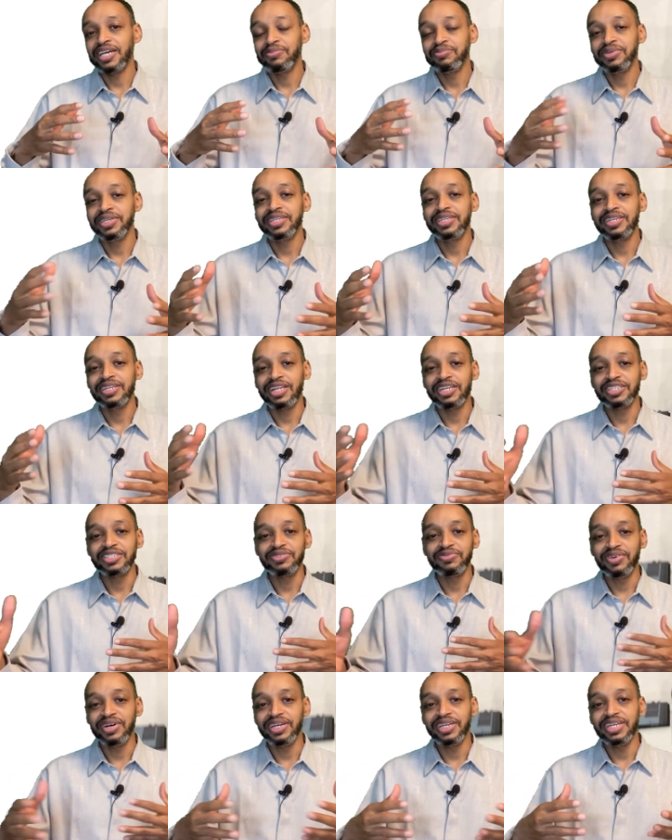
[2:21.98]
can be
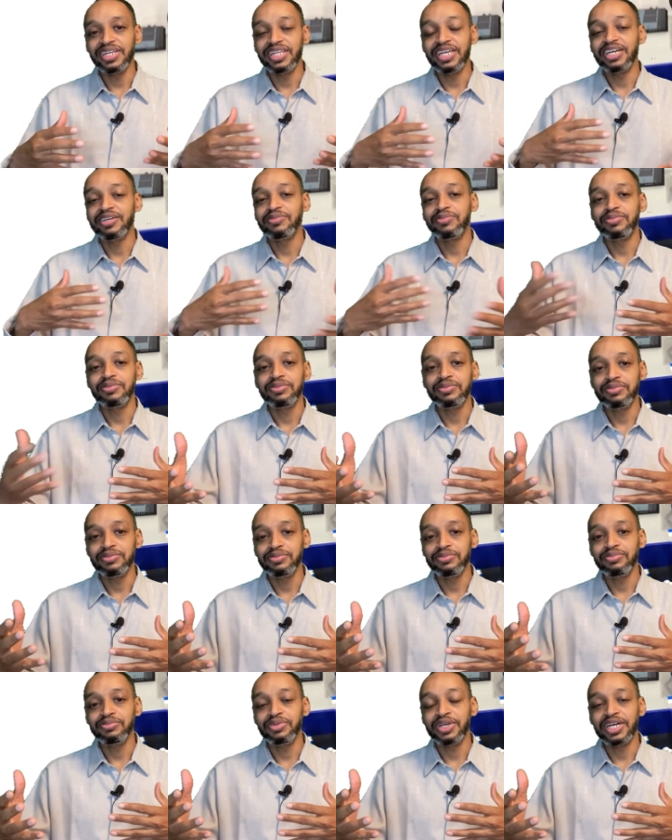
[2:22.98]
classified and how
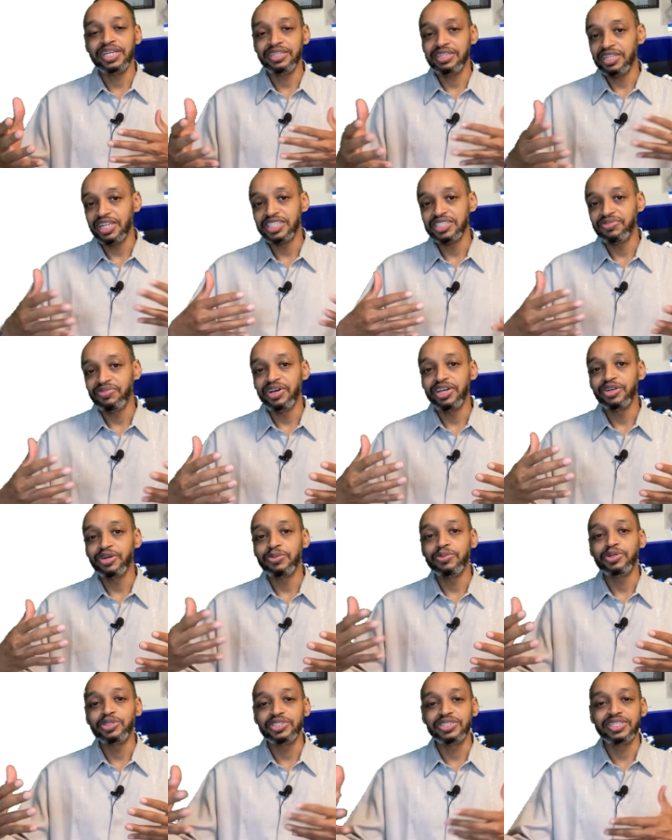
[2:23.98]
we can classify
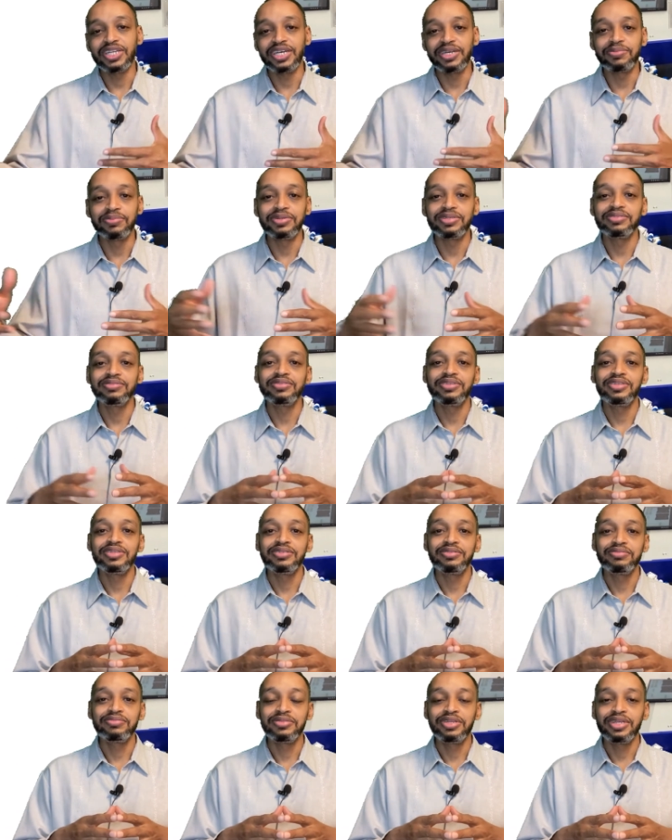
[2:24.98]
robots type
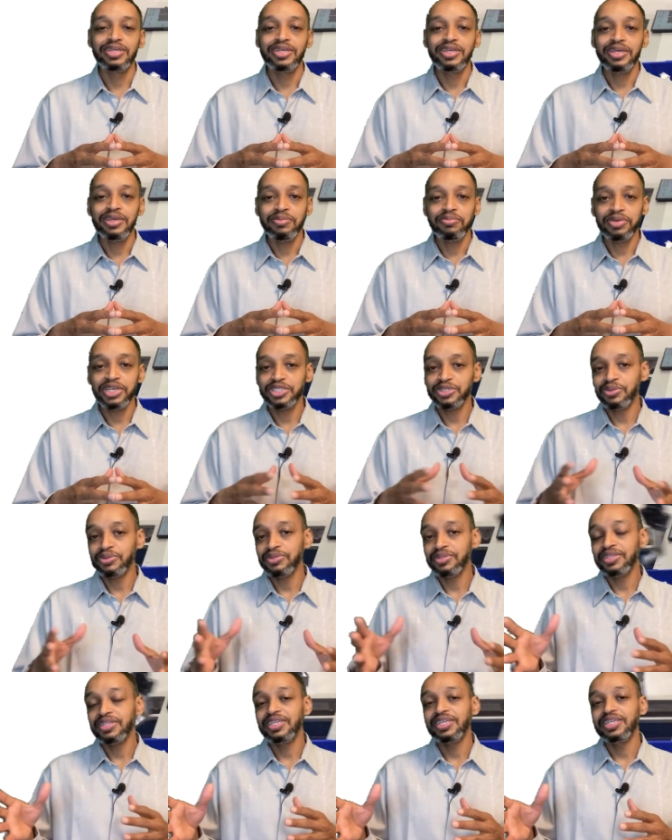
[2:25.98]
Based on